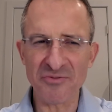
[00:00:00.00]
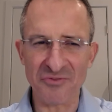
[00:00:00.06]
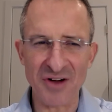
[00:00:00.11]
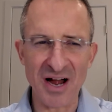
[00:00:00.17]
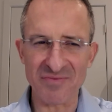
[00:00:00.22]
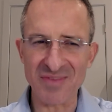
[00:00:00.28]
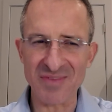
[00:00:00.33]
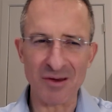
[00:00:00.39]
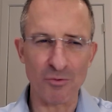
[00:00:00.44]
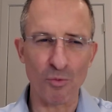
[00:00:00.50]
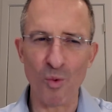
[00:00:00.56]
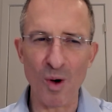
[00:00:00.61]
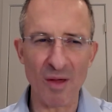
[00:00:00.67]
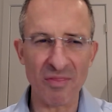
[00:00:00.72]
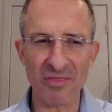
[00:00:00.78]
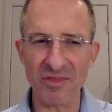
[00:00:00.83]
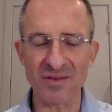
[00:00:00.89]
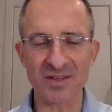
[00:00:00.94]
gonna find that
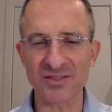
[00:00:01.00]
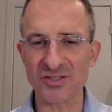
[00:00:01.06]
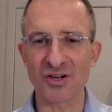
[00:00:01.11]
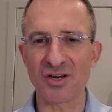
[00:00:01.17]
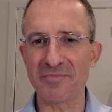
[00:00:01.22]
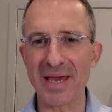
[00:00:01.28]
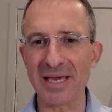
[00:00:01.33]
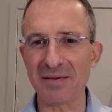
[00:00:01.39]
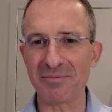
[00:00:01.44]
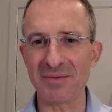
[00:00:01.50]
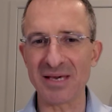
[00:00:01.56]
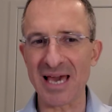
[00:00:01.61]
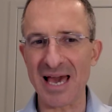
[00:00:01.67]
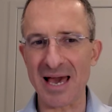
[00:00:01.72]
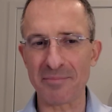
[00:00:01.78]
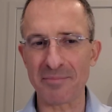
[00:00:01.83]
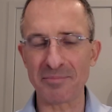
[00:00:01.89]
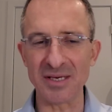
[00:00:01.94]
one thing that's gonna make
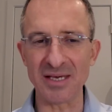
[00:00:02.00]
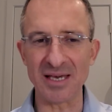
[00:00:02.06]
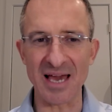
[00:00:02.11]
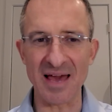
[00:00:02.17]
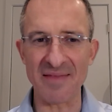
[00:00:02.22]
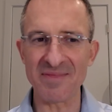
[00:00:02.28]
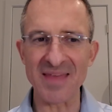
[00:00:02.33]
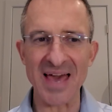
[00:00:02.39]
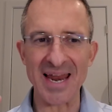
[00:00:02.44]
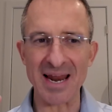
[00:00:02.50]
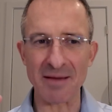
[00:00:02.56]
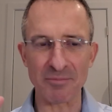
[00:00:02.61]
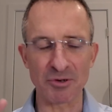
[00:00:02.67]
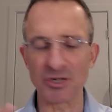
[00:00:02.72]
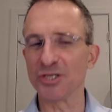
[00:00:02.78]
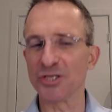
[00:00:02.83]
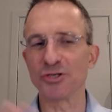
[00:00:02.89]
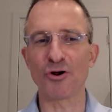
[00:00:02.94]
me happy, and then
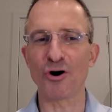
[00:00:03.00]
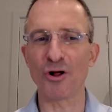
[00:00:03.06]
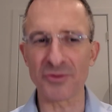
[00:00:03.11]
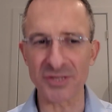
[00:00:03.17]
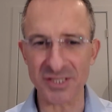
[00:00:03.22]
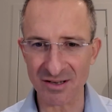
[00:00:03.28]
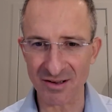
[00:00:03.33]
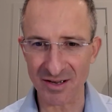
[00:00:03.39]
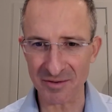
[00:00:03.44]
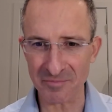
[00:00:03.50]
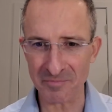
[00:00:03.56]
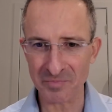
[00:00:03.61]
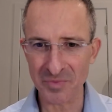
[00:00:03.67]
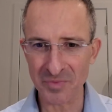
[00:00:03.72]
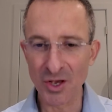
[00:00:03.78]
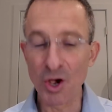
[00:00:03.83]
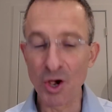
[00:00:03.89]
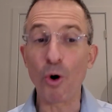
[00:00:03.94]
I'm gonna do it all the time.
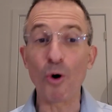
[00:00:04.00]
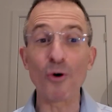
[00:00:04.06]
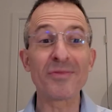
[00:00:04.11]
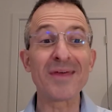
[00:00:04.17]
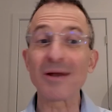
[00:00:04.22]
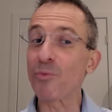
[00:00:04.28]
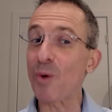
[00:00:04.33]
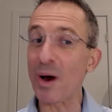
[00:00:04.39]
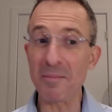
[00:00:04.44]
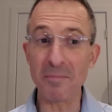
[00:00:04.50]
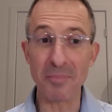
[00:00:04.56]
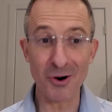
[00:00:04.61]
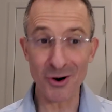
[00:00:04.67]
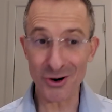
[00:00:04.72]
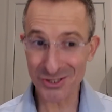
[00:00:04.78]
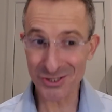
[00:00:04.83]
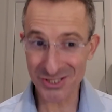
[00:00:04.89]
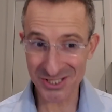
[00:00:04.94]
Or that one
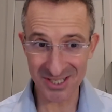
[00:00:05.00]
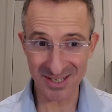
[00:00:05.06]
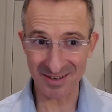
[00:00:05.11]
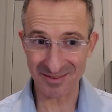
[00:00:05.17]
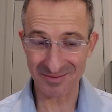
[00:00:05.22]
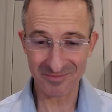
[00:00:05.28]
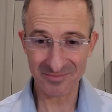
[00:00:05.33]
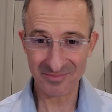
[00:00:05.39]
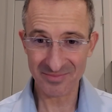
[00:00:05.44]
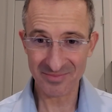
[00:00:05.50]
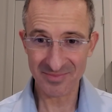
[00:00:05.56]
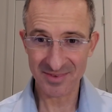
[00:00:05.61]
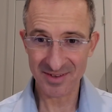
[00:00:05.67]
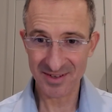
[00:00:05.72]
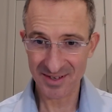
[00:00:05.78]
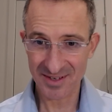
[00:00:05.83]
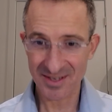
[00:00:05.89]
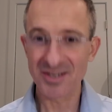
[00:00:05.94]
person
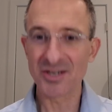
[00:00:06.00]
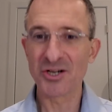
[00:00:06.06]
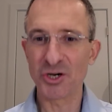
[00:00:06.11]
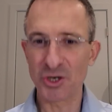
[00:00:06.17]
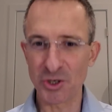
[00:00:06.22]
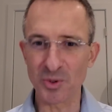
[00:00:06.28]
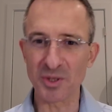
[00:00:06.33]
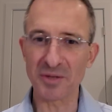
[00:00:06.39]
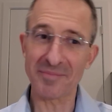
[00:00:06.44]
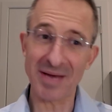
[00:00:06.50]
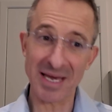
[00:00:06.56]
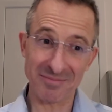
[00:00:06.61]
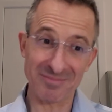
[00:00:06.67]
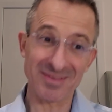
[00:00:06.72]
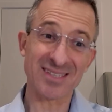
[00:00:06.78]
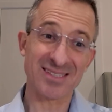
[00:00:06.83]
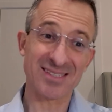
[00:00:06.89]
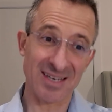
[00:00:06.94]
who will
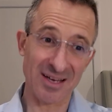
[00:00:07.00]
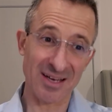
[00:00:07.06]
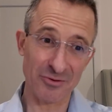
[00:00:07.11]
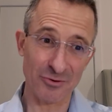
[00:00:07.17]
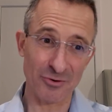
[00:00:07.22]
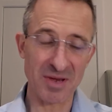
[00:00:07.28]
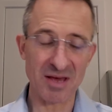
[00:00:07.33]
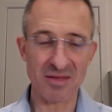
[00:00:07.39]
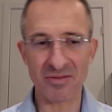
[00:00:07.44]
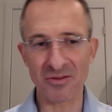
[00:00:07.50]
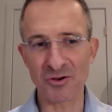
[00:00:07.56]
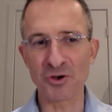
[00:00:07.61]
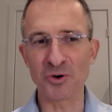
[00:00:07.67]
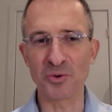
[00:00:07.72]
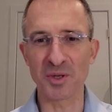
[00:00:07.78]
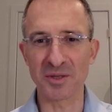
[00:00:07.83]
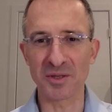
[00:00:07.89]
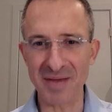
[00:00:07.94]
make that's another myth
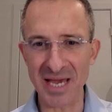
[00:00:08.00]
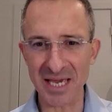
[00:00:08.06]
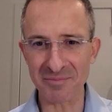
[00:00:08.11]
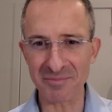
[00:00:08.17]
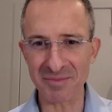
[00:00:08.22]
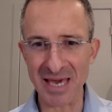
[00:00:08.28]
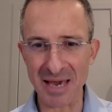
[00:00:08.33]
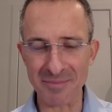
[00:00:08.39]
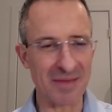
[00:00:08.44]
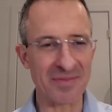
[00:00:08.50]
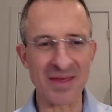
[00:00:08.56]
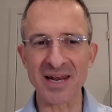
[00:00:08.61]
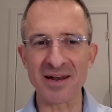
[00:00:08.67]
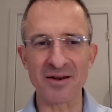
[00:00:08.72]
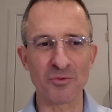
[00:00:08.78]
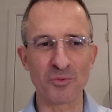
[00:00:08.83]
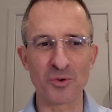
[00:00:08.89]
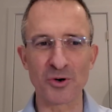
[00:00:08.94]
who will make me happy and
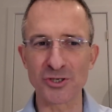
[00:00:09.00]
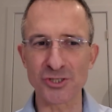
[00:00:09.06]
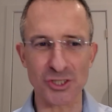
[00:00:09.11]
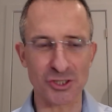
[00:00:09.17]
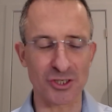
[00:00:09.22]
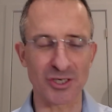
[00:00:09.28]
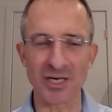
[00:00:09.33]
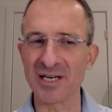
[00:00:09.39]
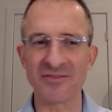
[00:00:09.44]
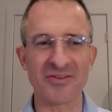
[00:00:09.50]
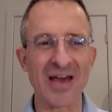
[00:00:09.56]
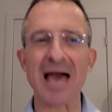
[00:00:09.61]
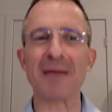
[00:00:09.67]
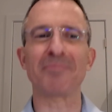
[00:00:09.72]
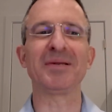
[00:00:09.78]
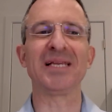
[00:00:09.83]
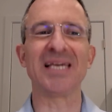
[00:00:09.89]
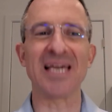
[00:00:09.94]
then we're just going to live
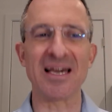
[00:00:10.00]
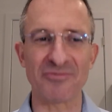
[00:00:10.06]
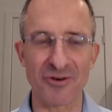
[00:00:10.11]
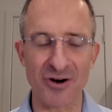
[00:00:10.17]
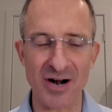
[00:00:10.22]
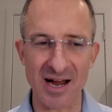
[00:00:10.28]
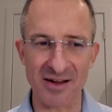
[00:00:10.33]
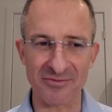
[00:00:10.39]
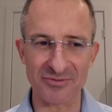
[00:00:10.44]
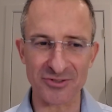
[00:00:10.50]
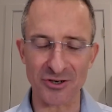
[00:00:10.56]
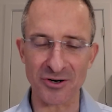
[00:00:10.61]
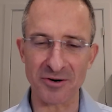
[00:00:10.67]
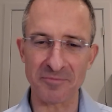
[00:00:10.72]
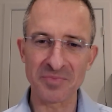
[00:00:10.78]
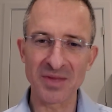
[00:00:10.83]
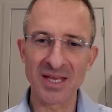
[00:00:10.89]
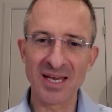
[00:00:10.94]
happily ever
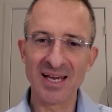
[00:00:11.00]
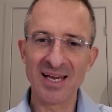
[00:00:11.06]
after